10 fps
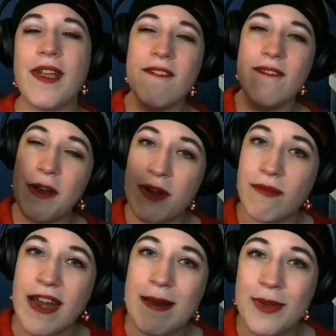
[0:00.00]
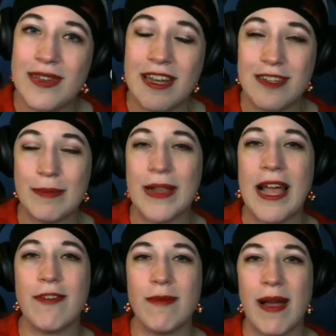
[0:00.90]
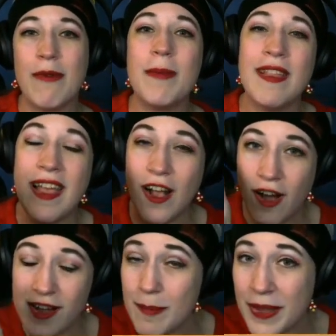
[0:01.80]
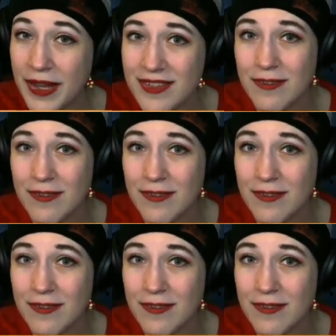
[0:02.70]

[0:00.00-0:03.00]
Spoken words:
very rightmost edge of the platform. I will be like on a pixel of the